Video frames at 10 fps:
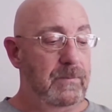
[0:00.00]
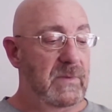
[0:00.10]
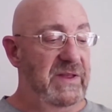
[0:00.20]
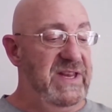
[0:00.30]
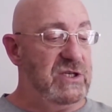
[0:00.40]

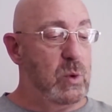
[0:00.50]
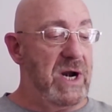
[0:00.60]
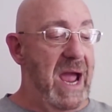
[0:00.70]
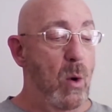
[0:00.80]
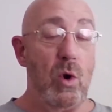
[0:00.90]
these were
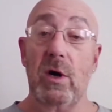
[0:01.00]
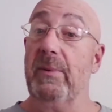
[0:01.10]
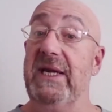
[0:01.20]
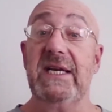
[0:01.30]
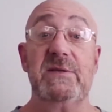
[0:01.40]
not
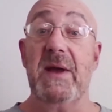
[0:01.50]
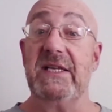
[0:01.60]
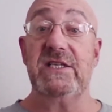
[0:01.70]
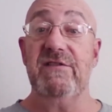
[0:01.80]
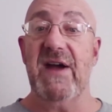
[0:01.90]
horribly
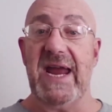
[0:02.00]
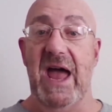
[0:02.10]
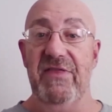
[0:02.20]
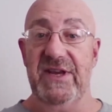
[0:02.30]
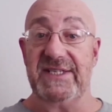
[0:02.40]
expensive. I
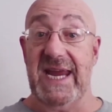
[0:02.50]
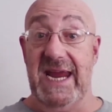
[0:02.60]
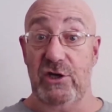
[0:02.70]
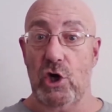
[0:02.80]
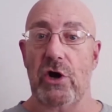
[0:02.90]
got this
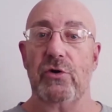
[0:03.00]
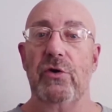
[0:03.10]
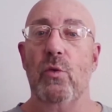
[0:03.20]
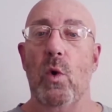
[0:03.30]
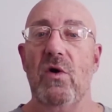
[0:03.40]
and Daughter of
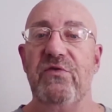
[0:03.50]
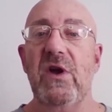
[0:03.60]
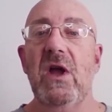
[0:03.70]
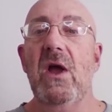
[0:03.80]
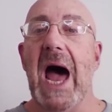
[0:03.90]
the Wolf.
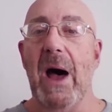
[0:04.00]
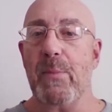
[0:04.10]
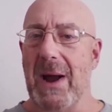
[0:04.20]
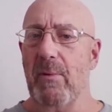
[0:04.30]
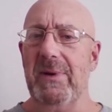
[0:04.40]
I'll
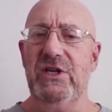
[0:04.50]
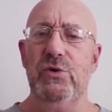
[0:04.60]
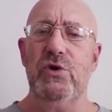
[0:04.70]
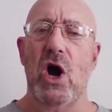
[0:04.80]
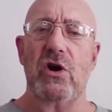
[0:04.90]
probably do
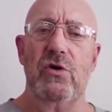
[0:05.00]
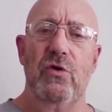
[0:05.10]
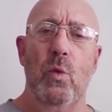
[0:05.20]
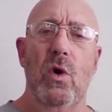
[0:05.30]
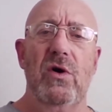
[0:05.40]
Daughter of the
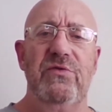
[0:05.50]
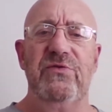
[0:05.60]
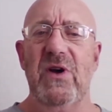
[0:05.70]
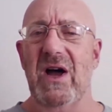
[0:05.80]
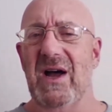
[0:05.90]
Wolf
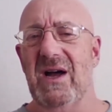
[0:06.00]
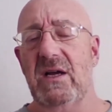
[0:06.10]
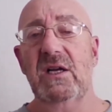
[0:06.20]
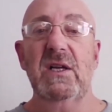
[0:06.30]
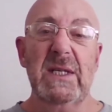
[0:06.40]
uh,
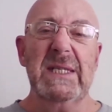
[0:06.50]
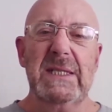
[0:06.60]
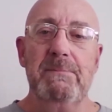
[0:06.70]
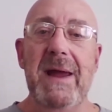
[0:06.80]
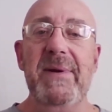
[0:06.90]

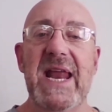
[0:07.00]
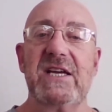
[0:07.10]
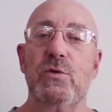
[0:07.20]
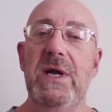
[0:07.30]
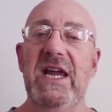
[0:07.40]
maybe
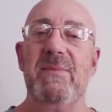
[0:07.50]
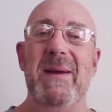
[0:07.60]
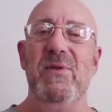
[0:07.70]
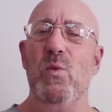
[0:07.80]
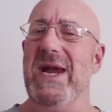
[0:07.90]
next week,
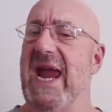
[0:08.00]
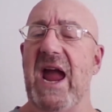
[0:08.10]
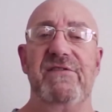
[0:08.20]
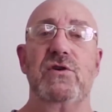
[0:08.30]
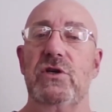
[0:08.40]
maybe the week
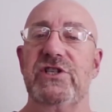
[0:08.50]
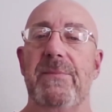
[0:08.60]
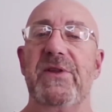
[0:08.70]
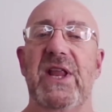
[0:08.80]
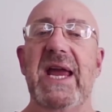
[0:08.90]
after, or
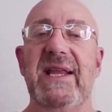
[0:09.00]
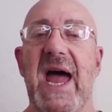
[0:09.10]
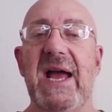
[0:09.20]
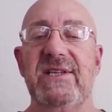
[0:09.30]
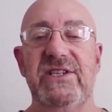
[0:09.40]
something like
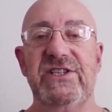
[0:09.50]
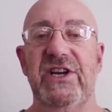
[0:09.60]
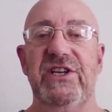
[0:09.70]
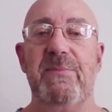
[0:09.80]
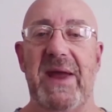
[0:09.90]
that. It's just
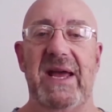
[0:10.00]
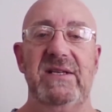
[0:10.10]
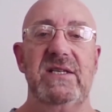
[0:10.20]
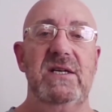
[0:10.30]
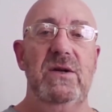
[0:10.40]
going to
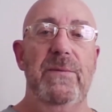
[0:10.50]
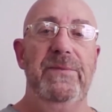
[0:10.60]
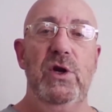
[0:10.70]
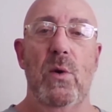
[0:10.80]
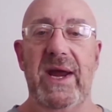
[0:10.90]
depend.
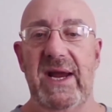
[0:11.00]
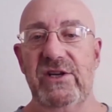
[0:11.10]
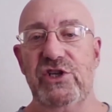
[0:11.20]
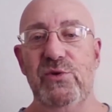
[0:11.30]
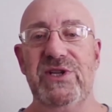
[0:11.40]
You know, I kind
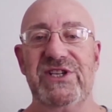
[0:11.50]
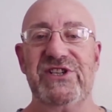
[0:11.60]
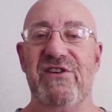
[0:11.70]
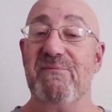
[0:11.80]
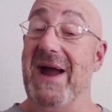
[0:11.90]
of shoot this
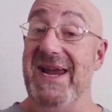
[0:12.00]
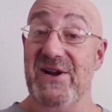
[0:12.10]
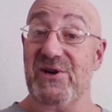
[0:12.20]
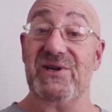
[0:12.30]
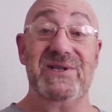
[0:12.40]
stuff by
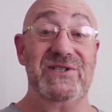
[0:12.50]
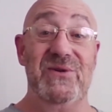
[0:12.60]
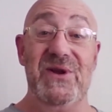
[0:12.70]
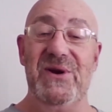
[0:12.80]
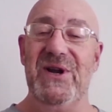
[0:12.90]
ear, so
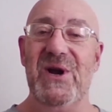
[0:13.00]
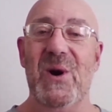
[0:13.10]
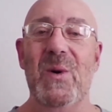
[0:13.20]
there you go.